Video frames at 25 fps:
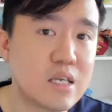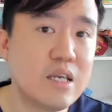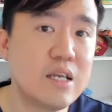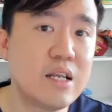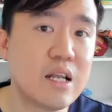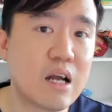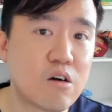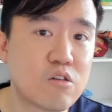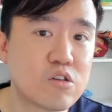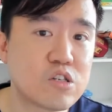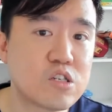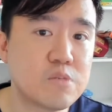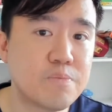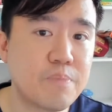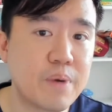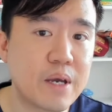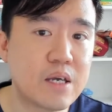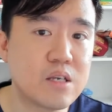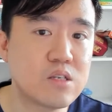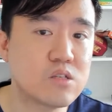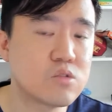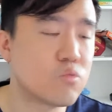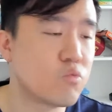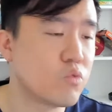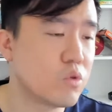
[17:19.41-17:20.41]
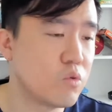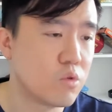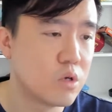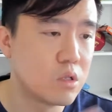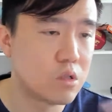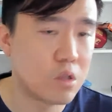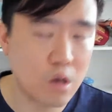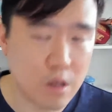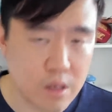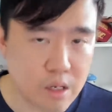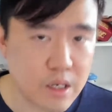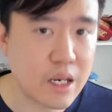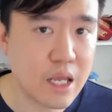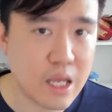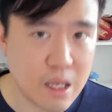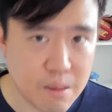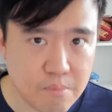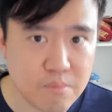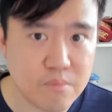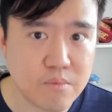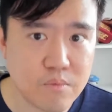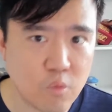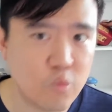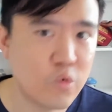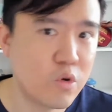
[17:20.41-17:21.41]
in our space. I will not
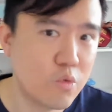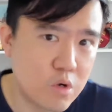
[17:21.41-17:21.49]
need